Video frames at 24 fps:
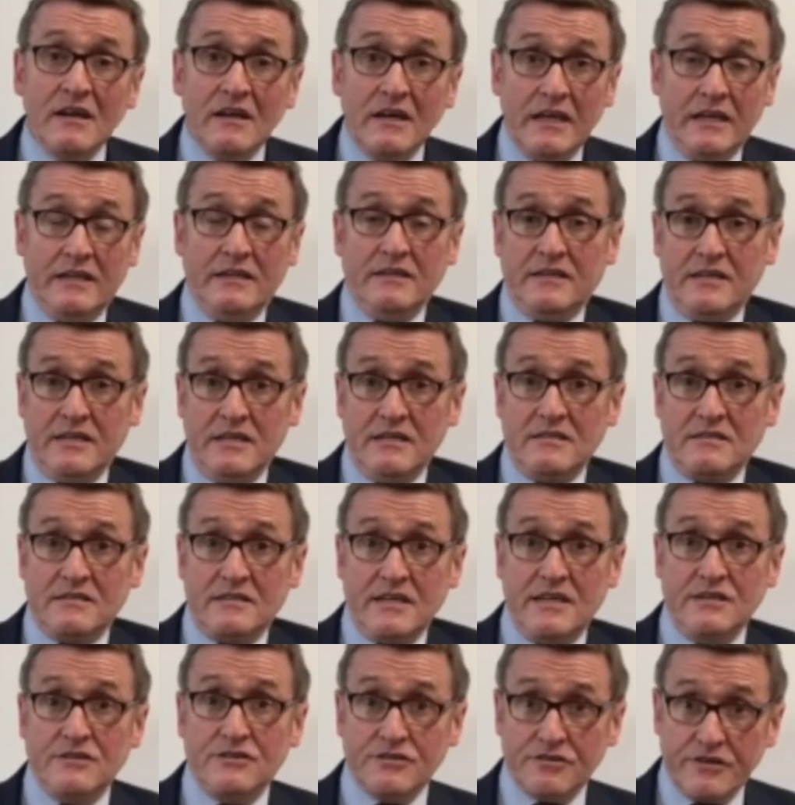In Key
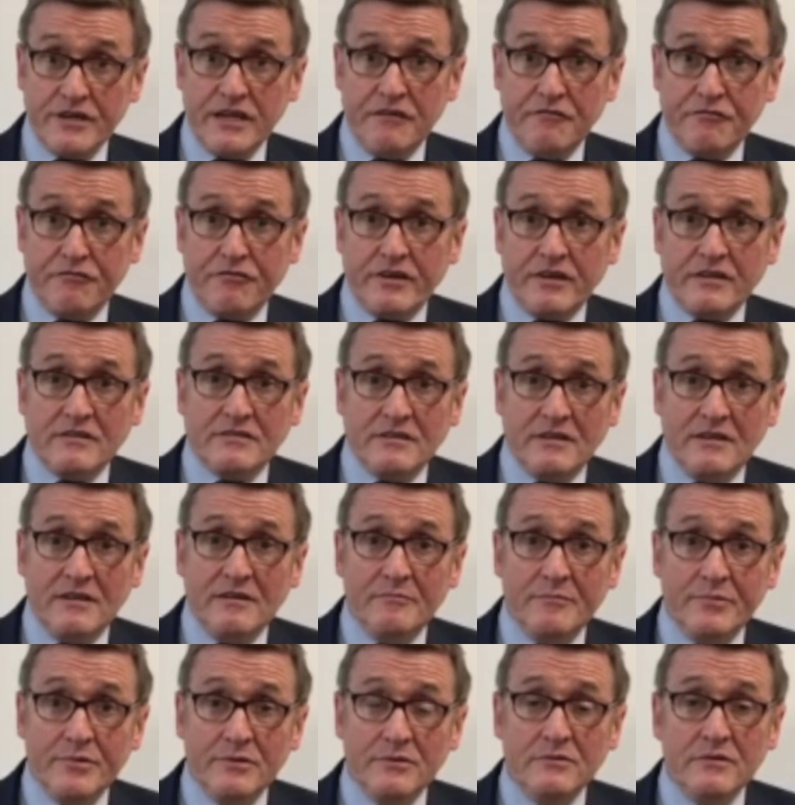Stage 3, for
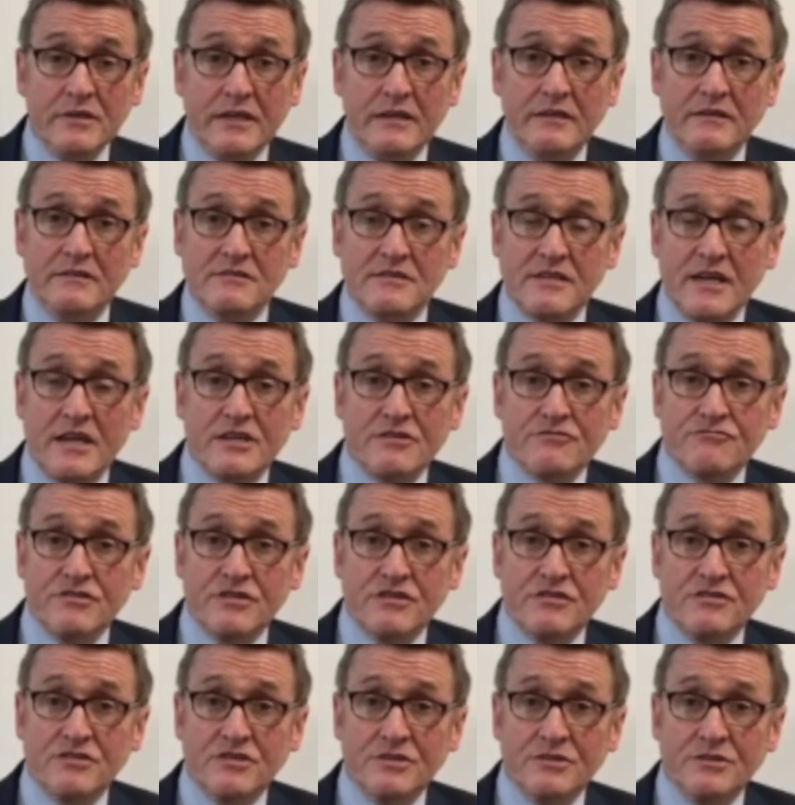example, in secondary
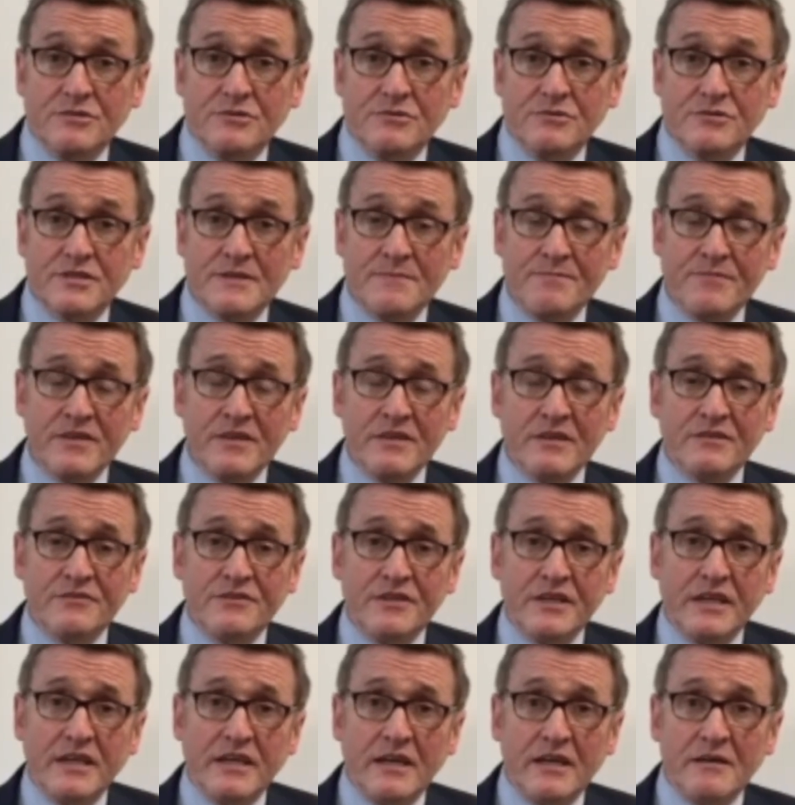schools,
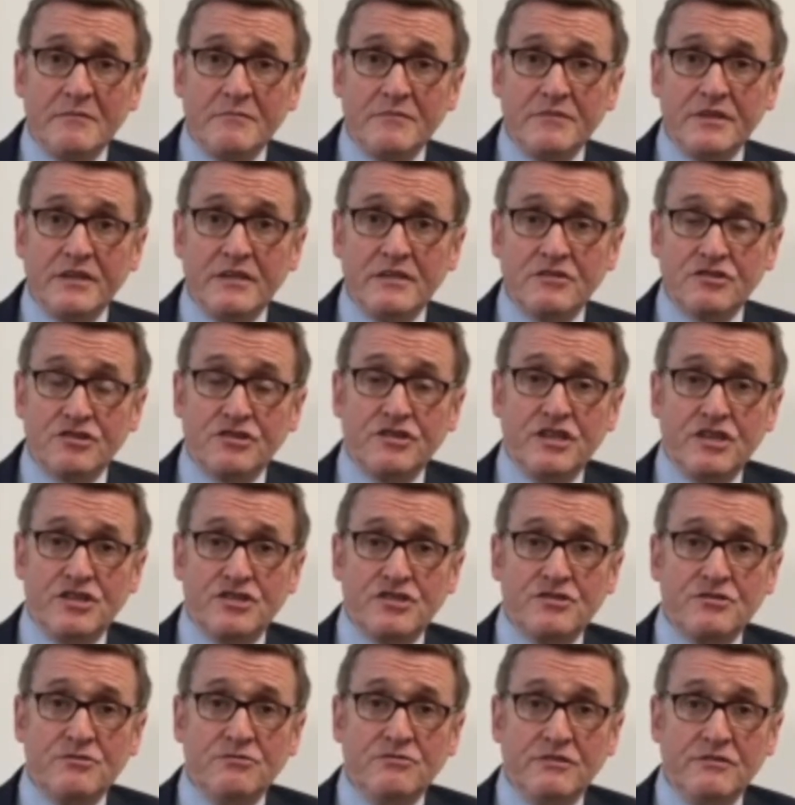the
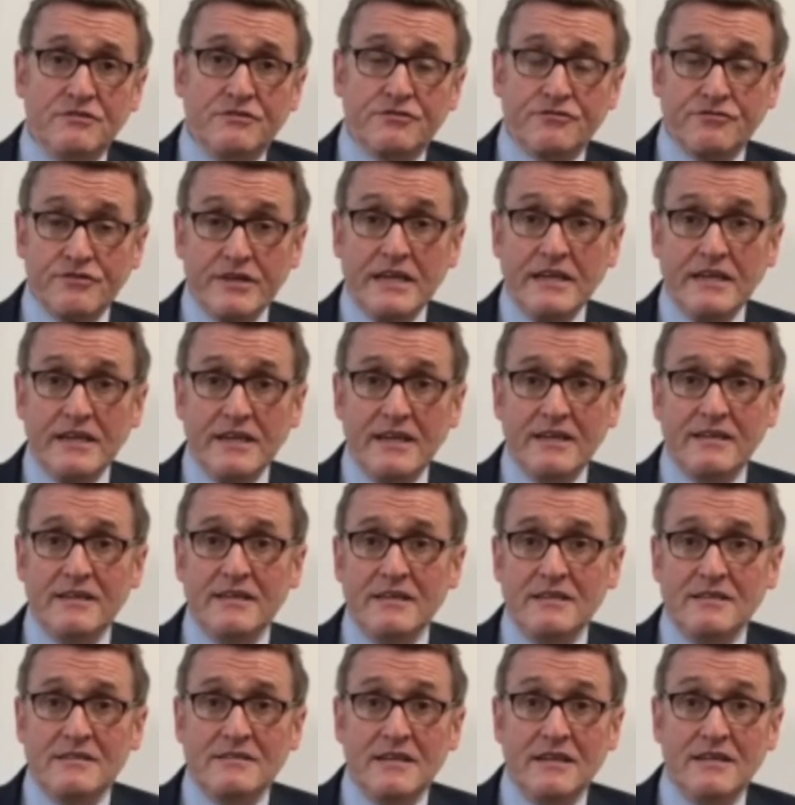traditional three-year
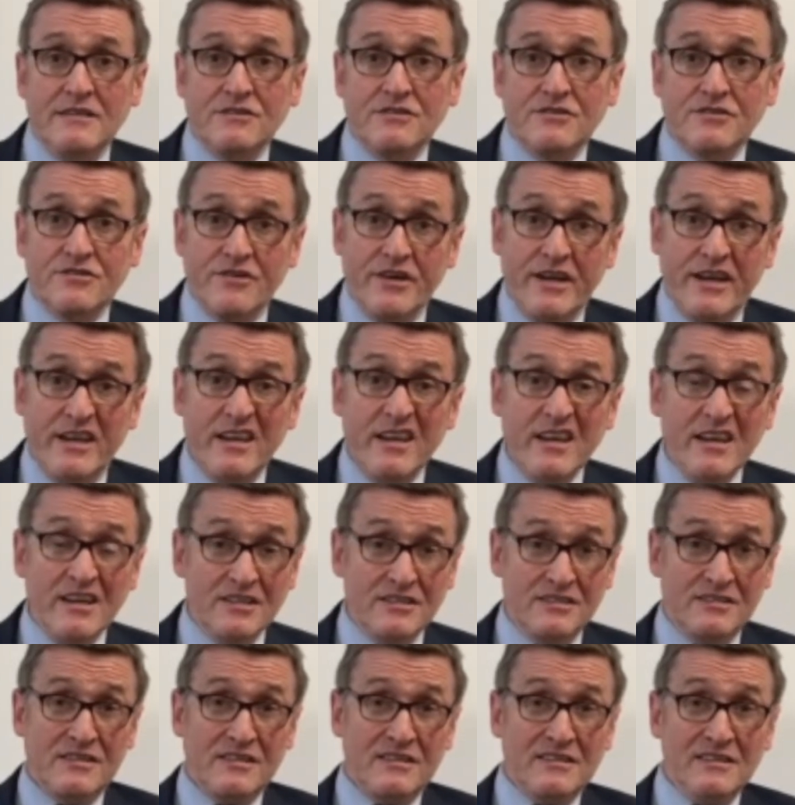Key Stage 3
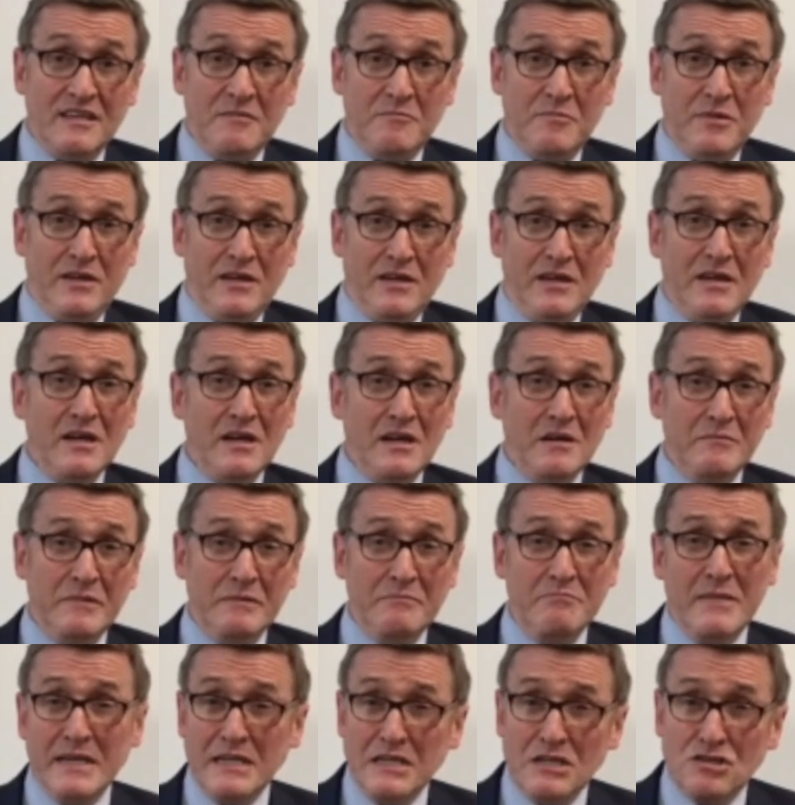has suddenly become,
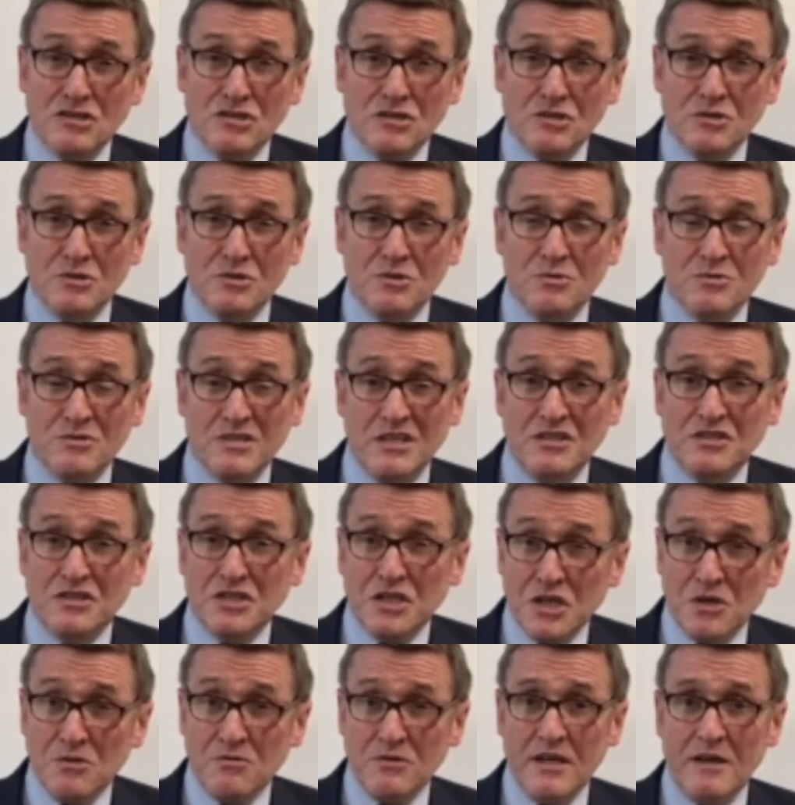in many schools, a
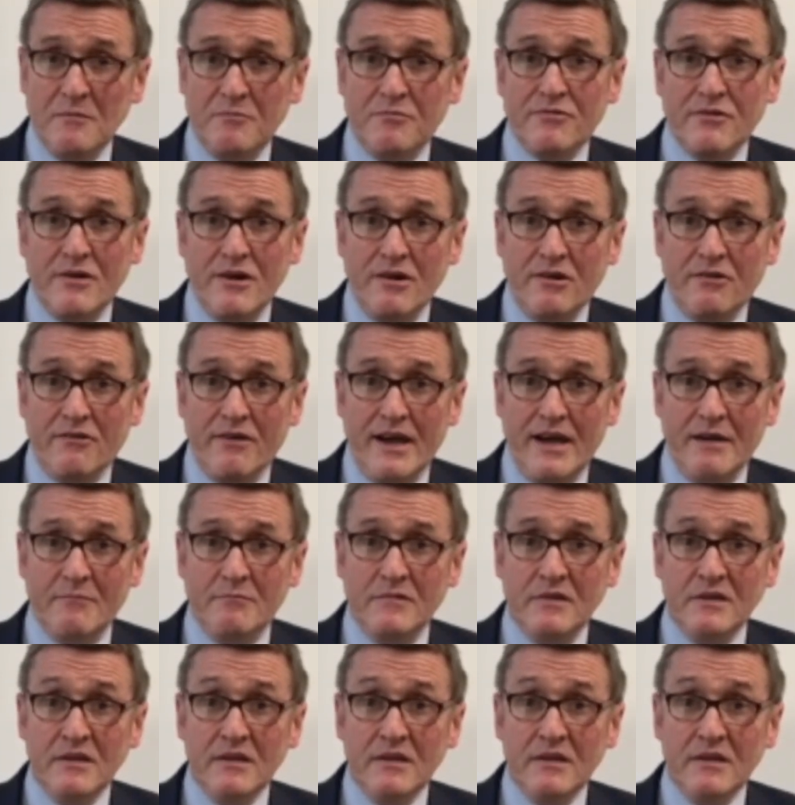two-year programme,